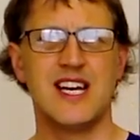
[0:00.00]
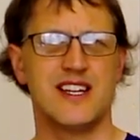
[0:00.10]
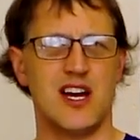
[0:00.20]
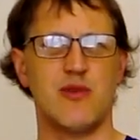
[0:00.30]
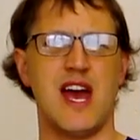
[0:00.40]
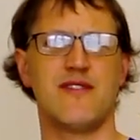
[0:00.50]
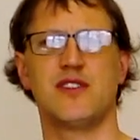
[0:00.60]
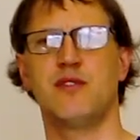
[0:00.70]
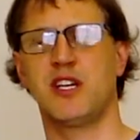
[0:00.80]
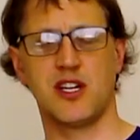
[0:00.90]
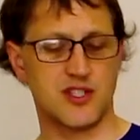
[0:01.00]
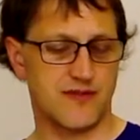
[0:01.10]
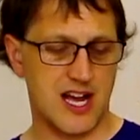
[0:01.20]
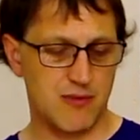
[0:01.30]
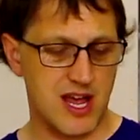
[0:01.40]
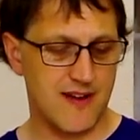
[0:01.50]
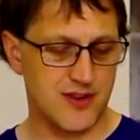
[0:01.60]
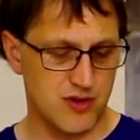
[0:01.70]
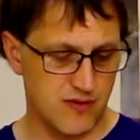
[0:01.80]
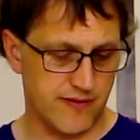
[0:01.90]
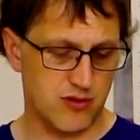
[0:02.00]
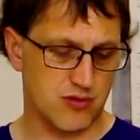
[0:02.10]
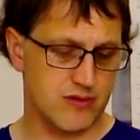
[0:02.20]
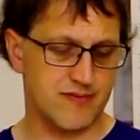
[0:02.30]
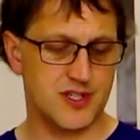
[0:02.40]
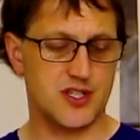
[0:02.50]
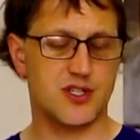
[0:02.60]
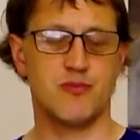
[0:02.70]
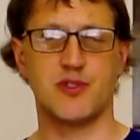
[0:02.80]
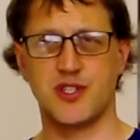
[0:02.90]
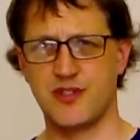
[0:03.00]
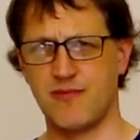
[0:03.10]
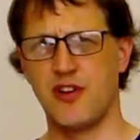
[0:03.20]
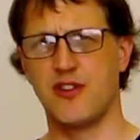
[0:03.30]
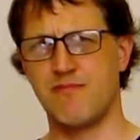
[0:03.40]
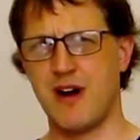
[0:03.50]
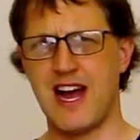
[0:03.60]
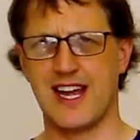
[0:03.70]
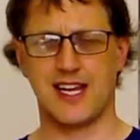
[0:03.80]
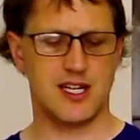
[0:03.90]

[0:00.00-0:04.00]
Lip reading: Now because of that, we have a new fulcrum position which is further back,